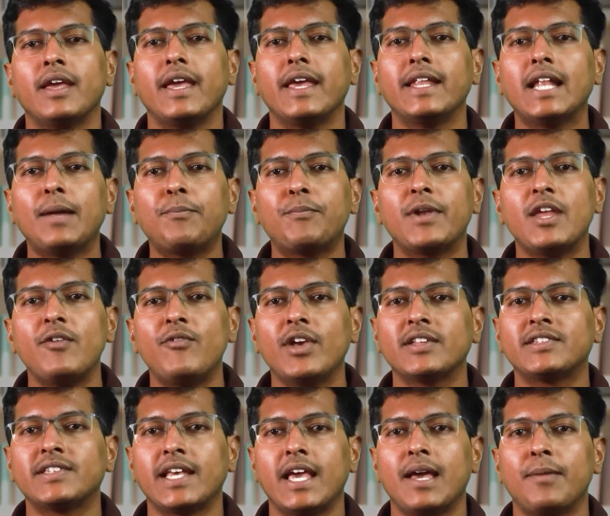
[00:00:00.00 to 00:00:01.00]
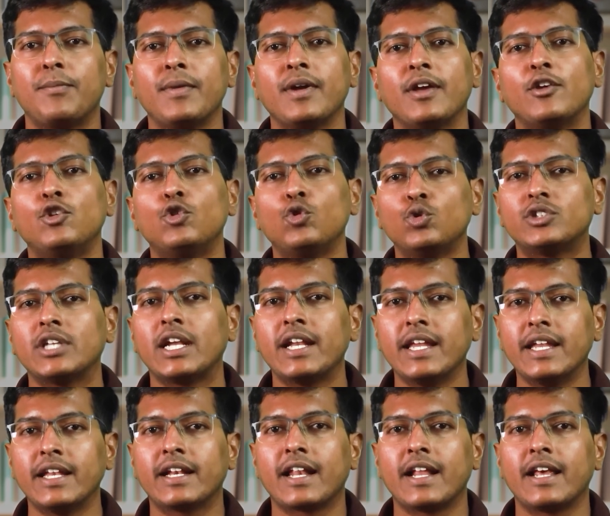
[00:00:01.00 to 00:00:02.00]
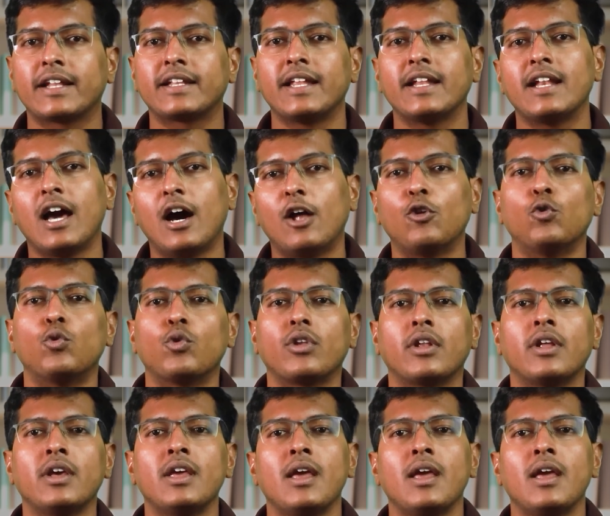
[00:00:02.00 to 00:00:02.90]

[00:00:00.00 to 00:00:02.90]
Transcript: In our previous app, user interacted alone.